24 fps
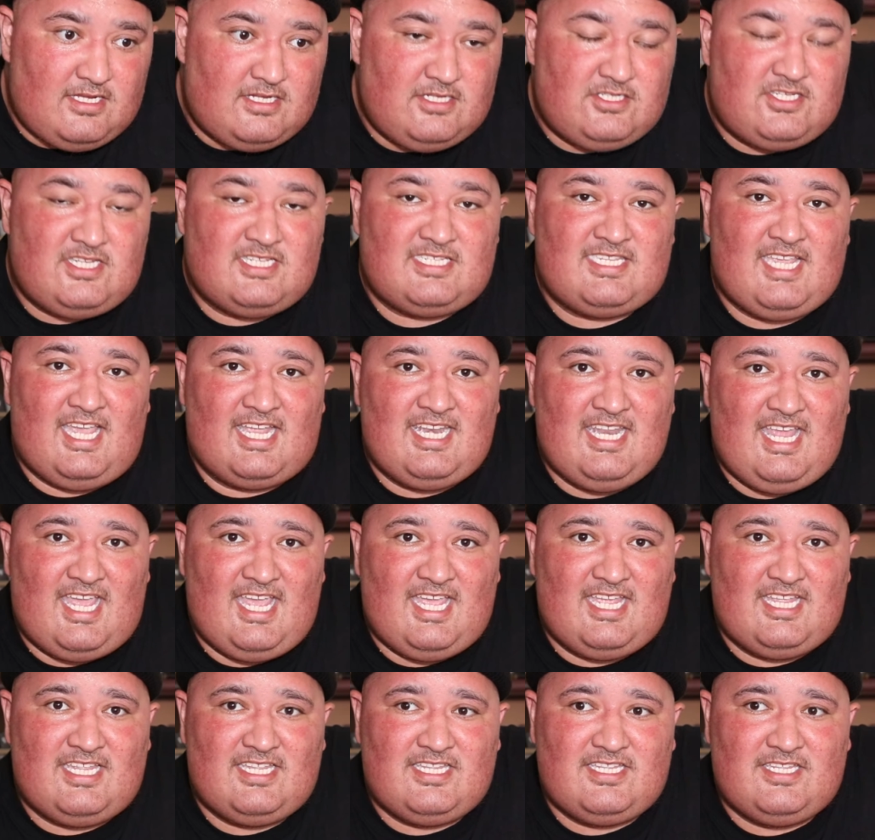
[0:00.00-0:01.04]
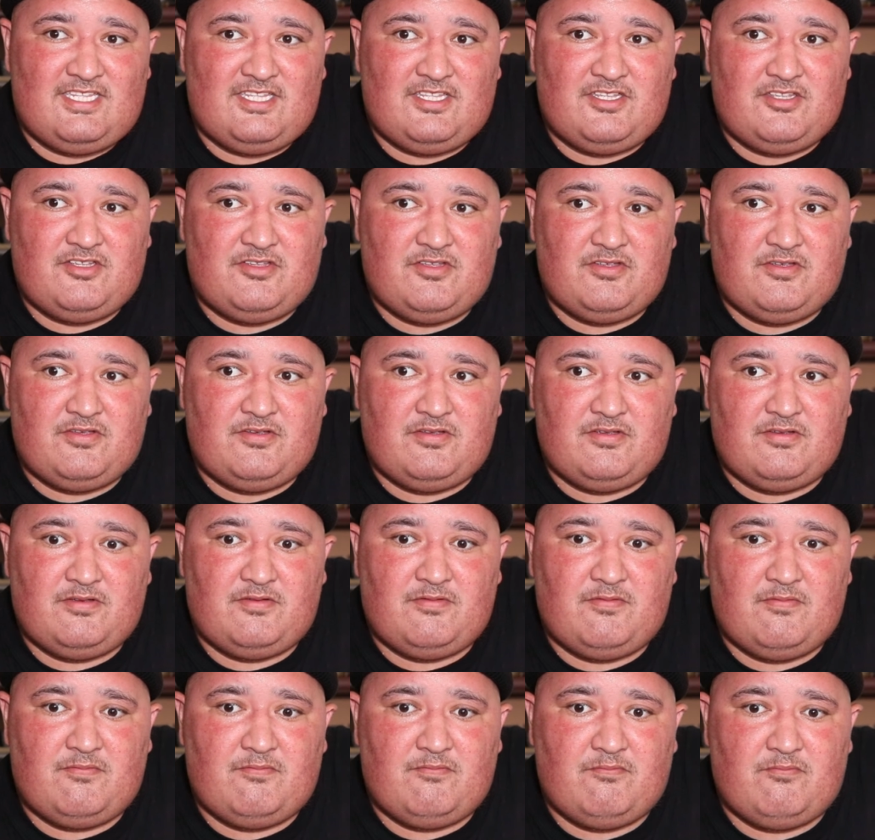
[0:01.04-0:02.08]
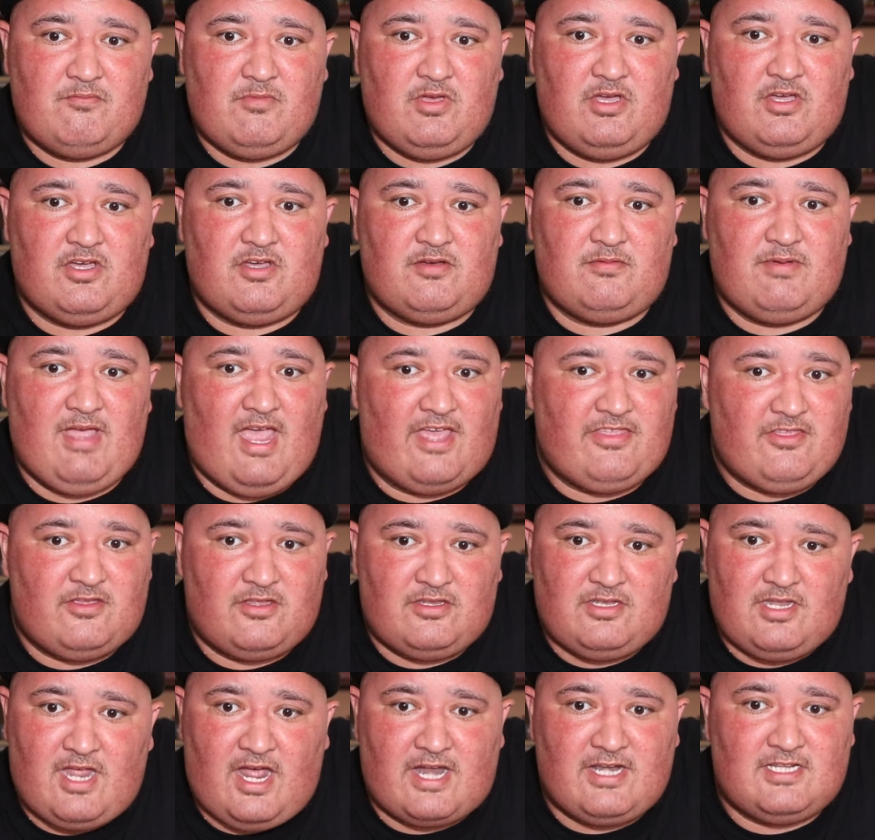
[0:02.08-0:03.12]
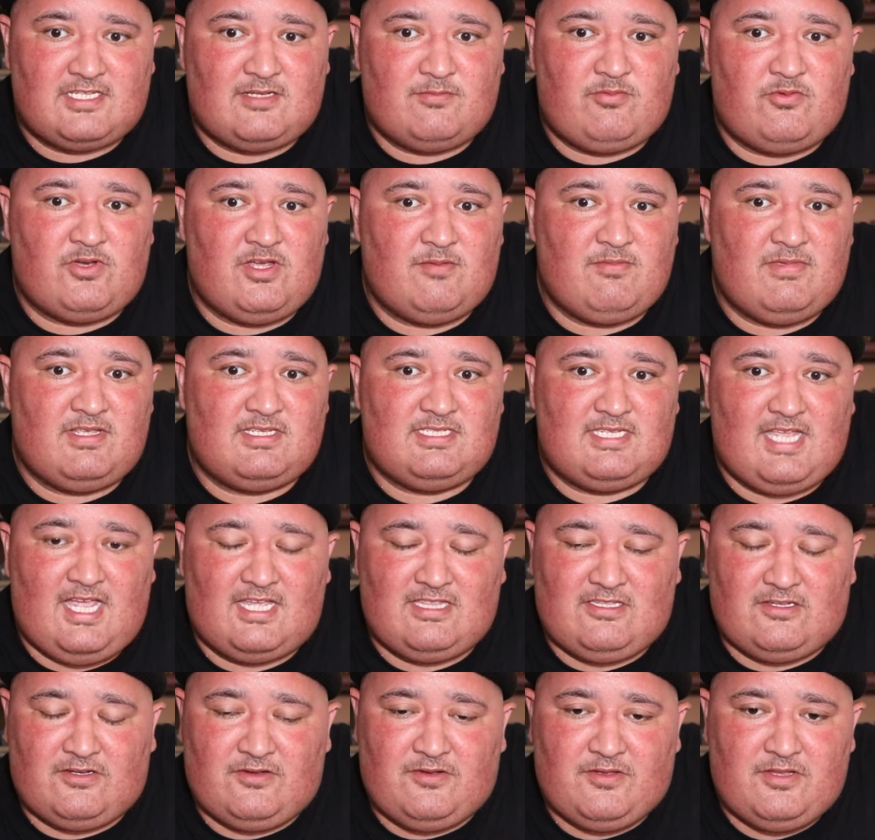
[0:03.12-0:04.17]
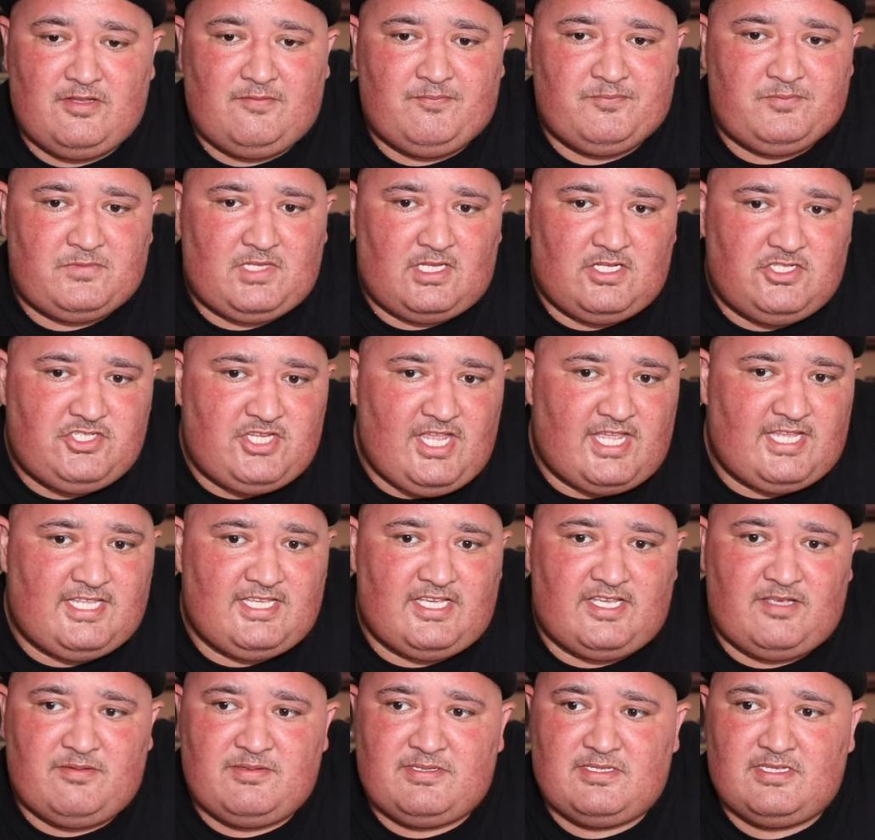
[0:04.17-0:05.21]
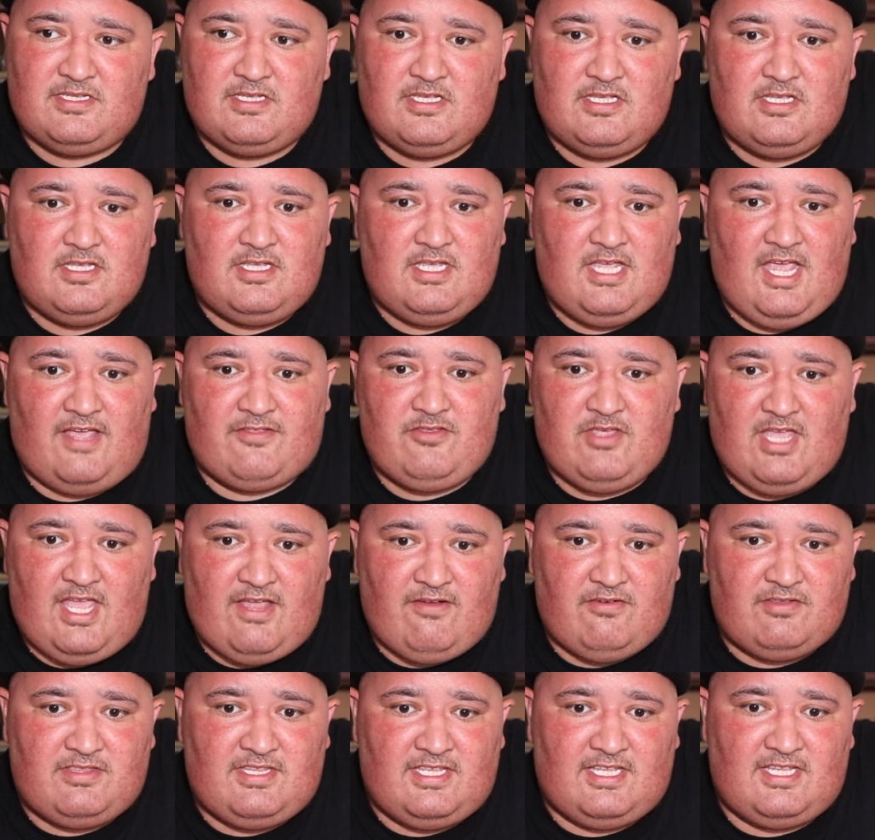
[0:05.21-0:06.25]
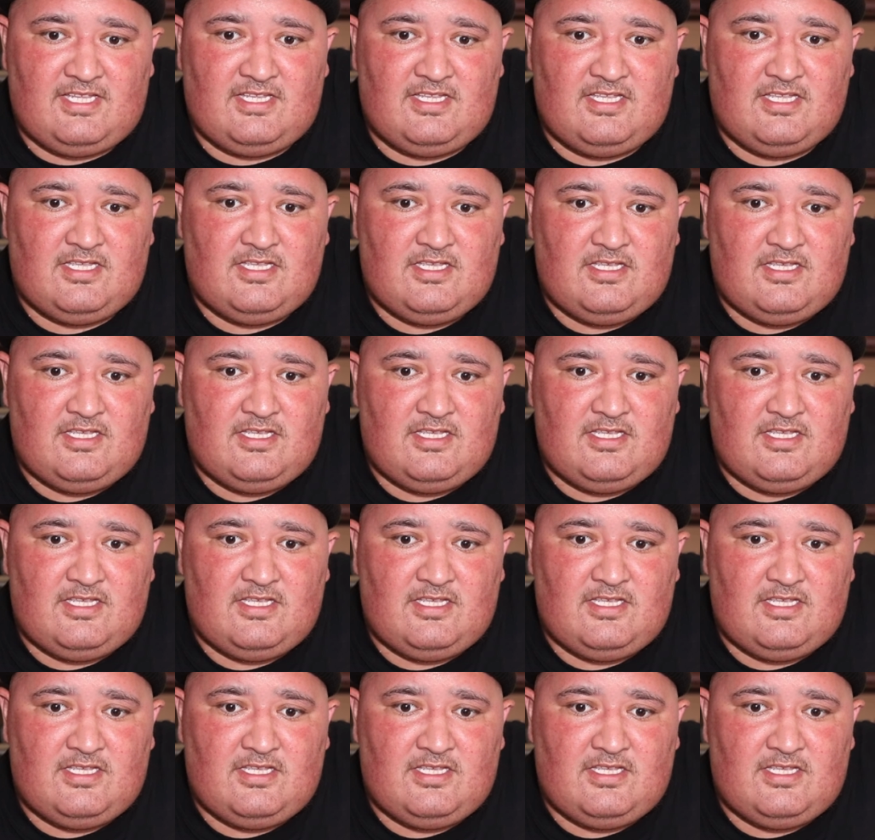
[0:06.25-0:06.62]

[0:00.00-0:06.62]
Just like that. After doctor's appointments, after checkups, after everything,